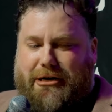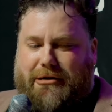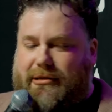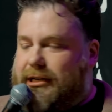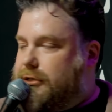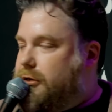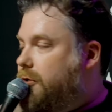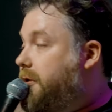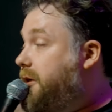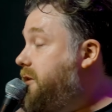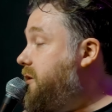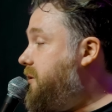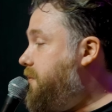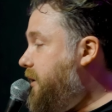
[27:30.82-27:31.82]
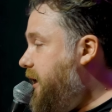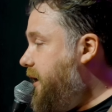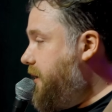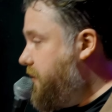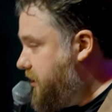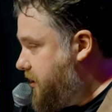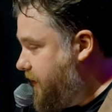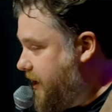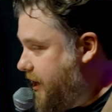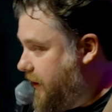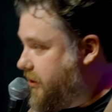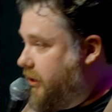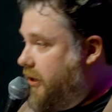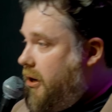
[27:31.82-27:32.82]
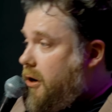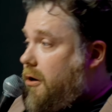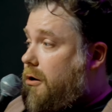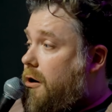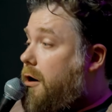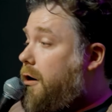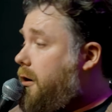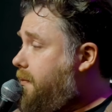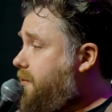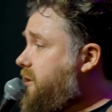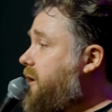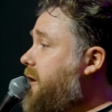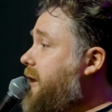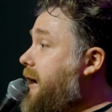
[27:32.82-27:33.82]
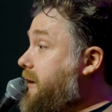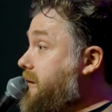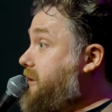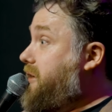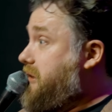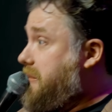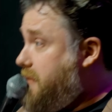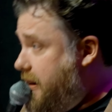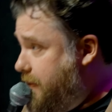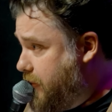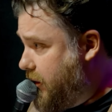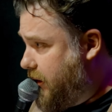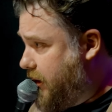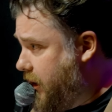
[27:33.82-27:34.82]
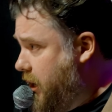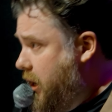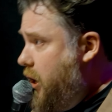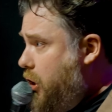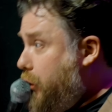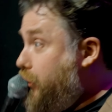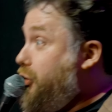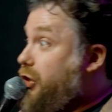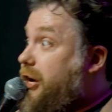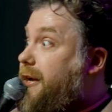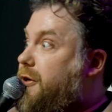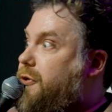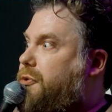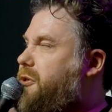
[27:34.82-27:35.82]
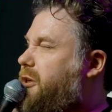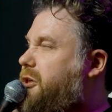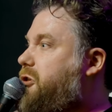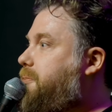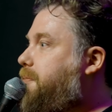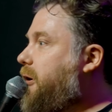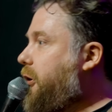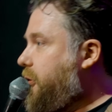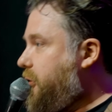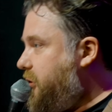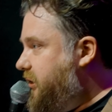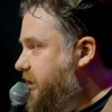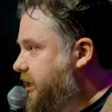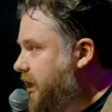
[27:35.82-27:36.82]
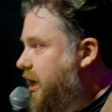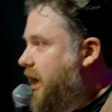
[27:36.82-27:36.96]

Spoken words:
Like, Teresa's body was found, her arms and legs dismembered, her genitals exposed,